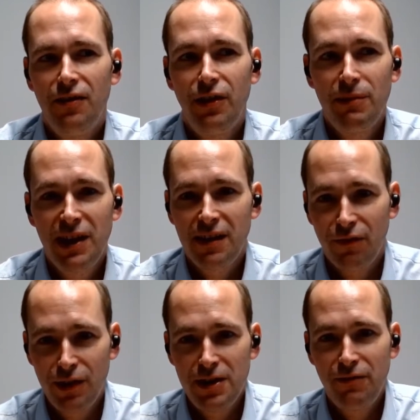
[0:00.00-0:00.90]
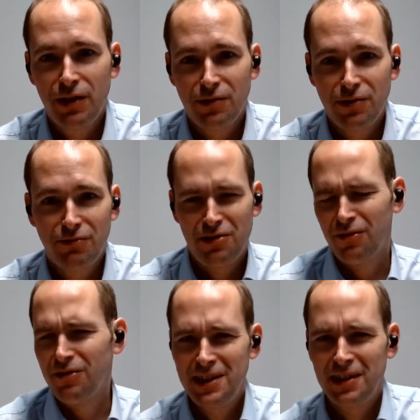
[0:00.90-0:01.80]
something that's very difficult to
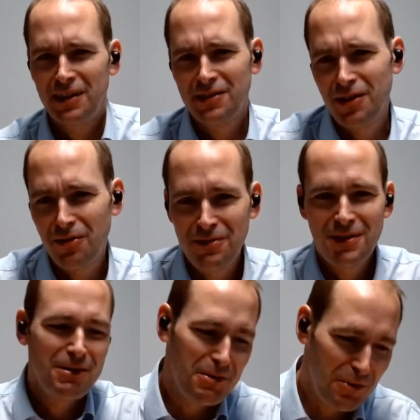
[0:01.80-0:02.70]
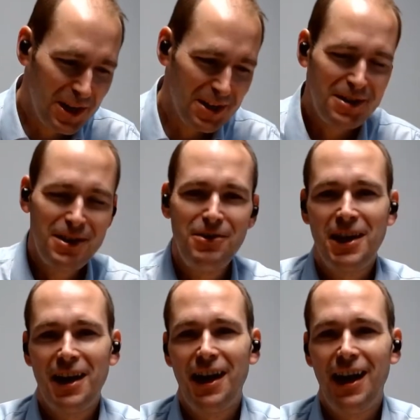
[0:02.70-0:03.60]
retrofit. So we can do
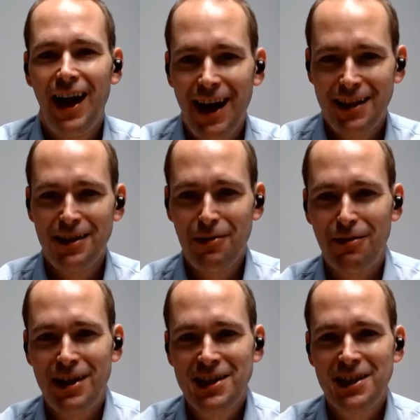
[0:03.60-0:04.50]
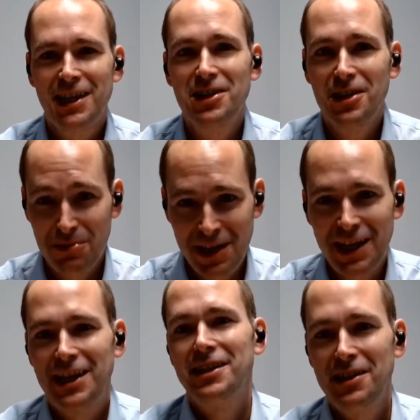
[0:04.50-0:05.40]
that at the URS stage because we can